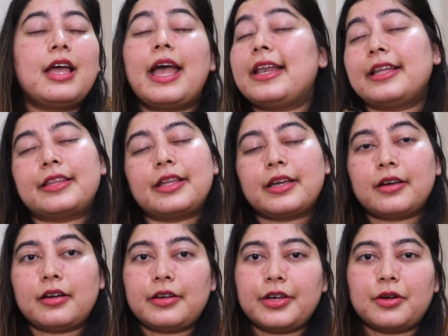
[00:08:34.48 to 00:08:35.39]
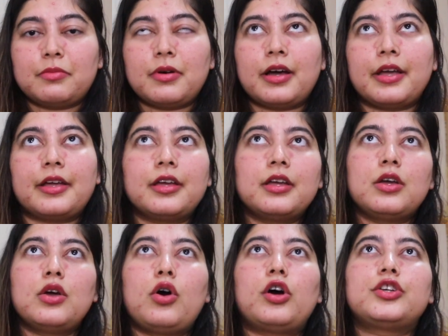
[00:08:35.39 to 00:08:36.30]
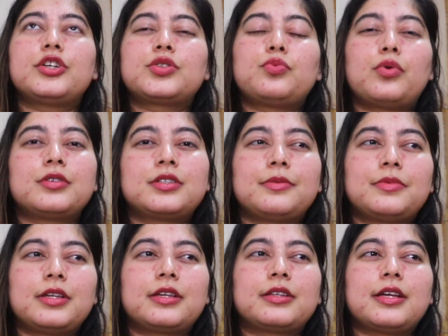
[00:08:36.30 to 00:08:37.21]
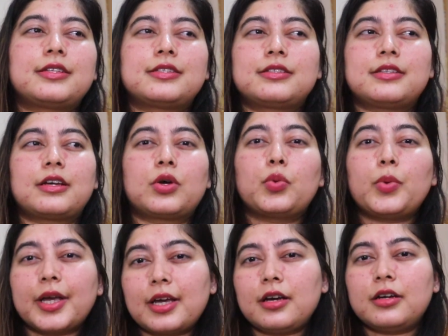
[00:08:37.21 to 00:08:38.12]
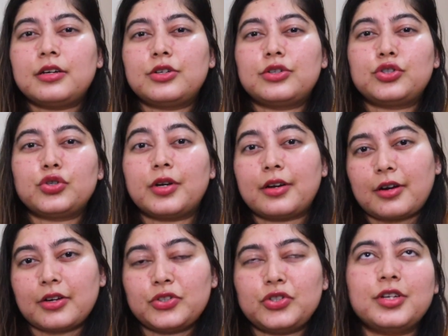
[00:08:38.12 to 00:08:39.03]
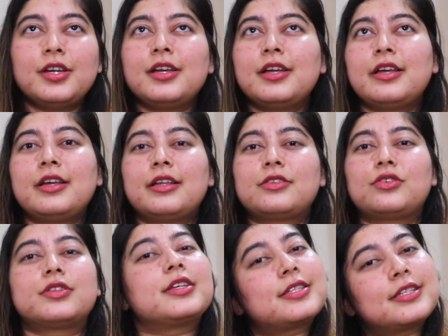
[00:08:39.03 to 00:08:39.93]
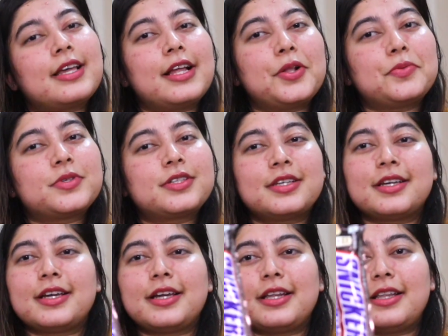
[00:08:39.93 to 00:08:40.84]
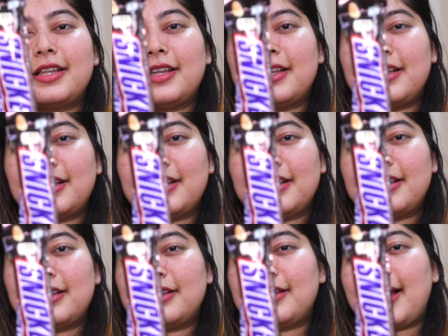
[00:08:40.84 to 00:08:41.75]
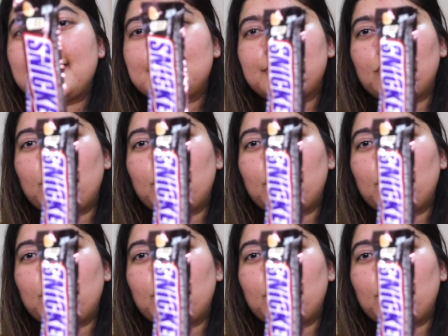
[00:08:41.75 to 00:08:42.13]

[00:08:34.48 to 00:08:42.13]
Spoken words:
anything nearby, or you just want something that's a quick sugar rush. So this helps in that